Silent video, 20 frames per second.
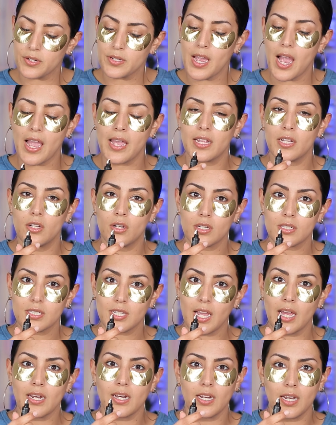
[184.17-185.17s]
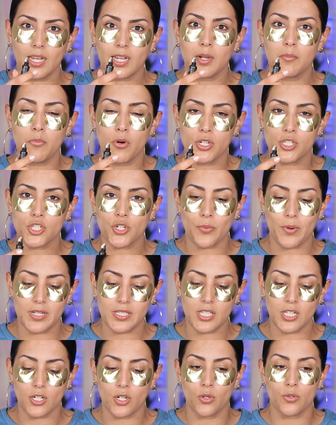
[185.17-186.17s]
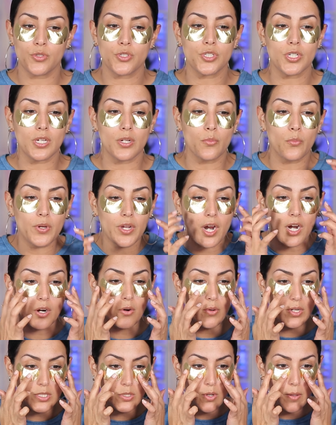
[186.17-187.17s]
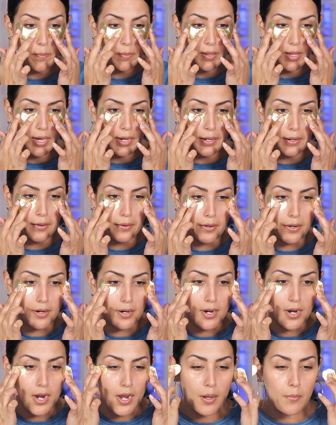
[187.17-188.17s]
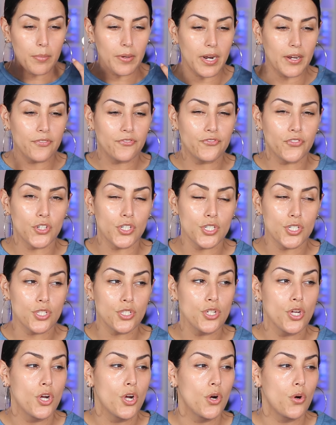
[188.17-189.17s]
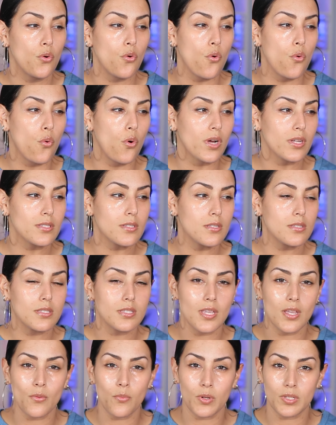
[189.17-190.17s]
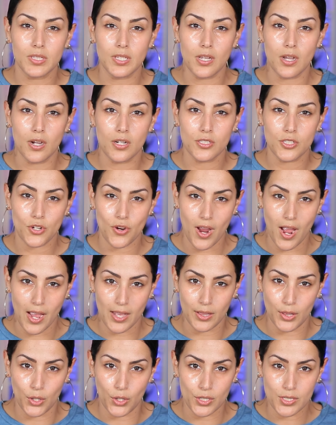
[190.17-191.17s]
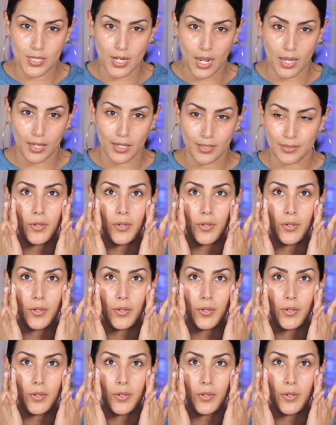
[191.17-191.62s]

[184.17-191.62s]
Yeah, it looks kind of like a moisturizing lotion. We are going to apply her, but I first want to see what the under eye looks like.